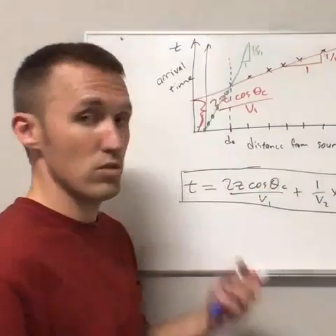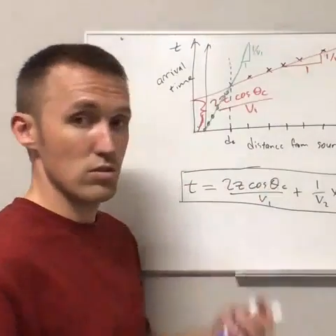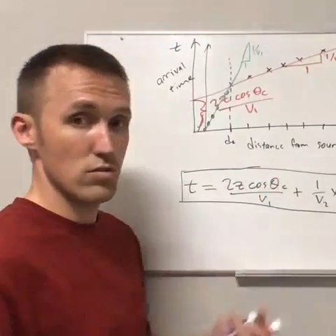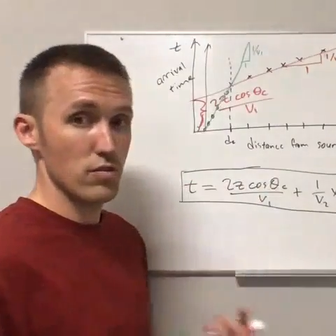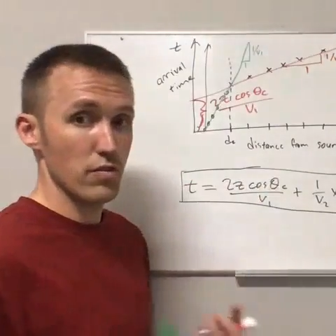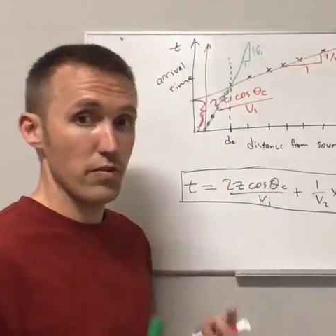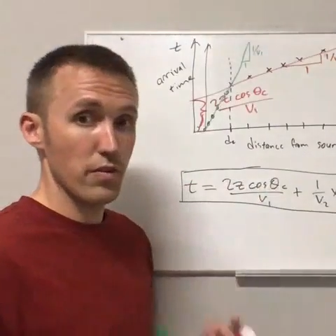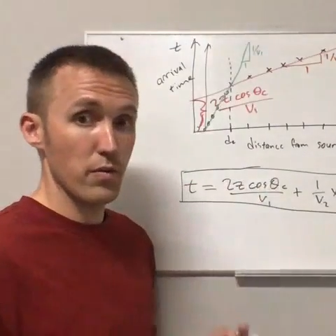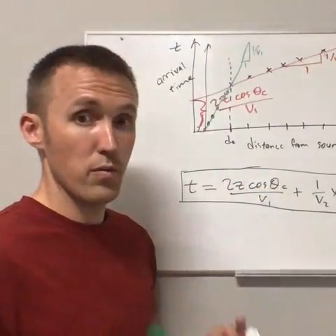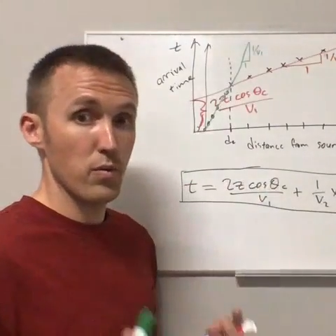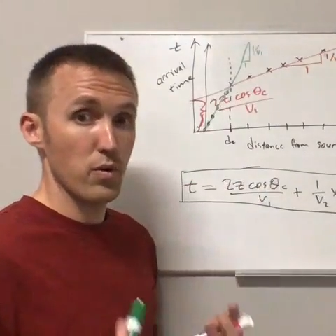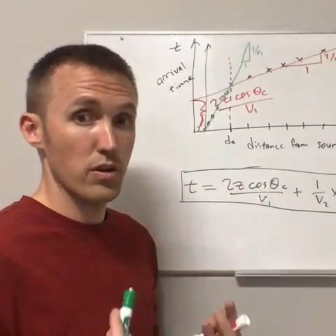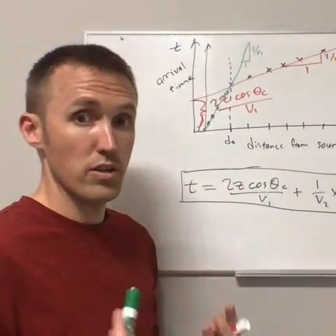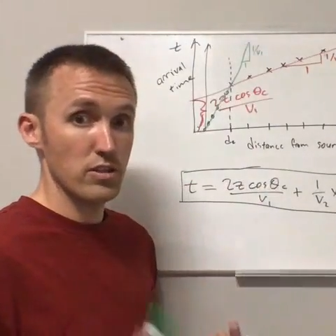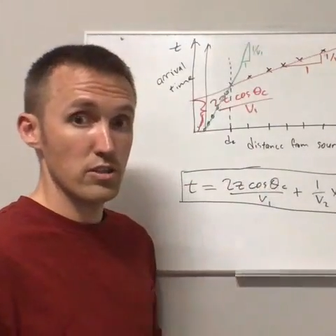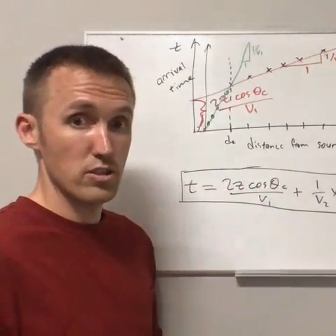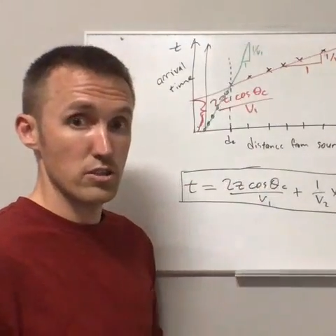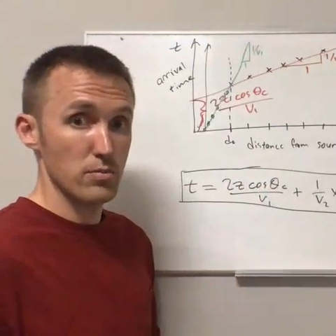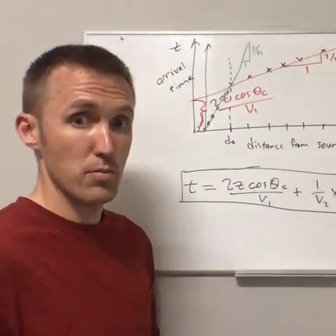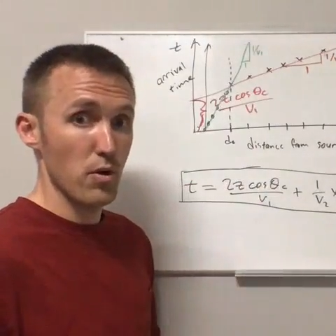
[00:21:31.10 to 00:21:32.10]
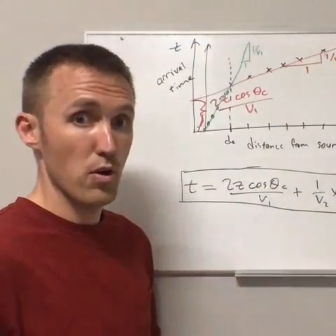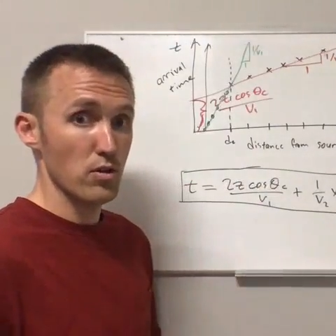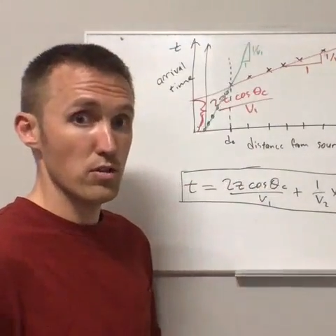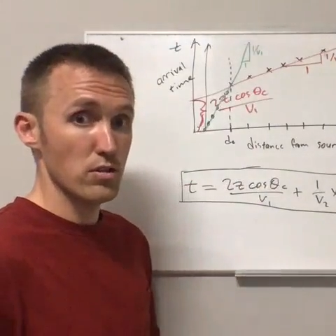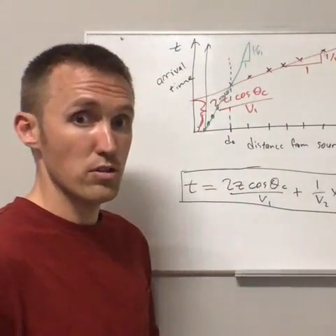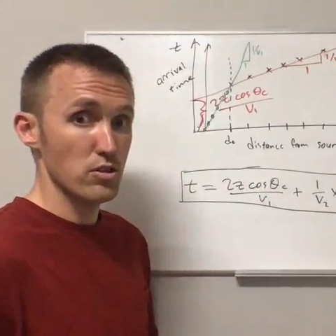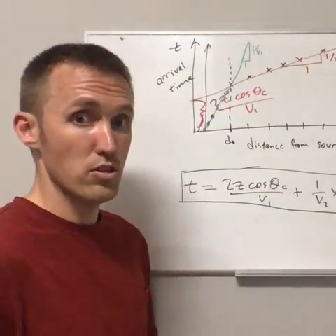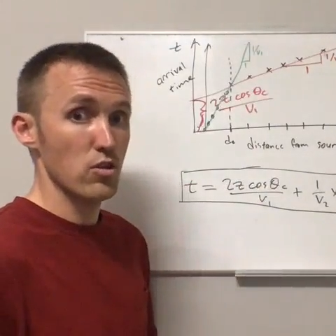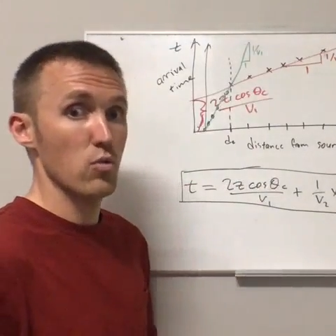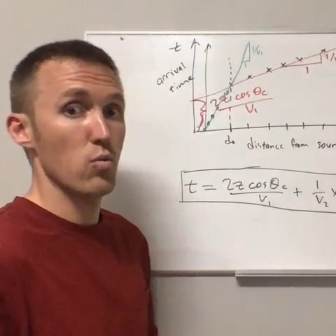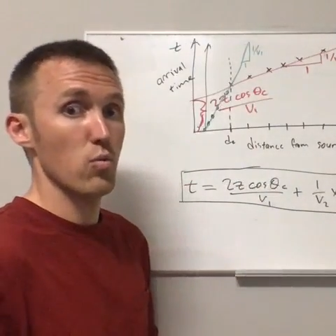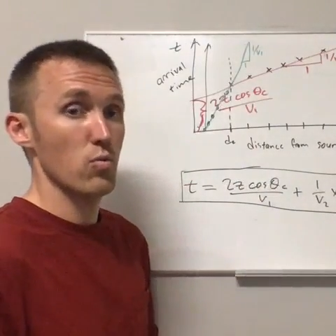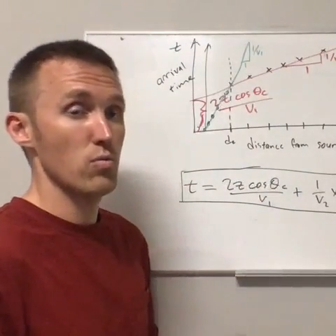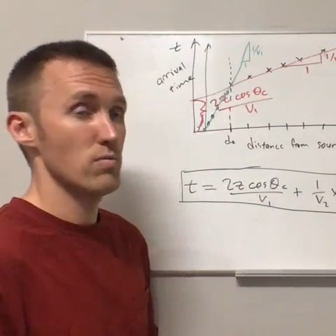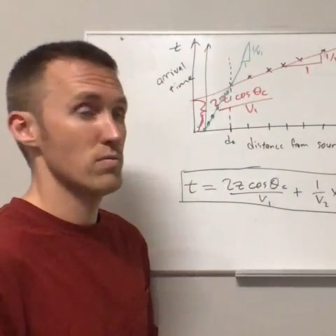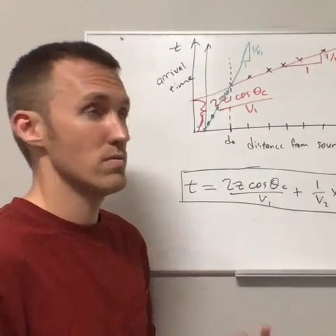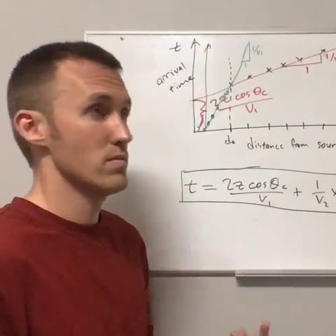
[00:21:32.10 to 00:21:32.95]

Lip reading: 1 over v1 is smaller, so,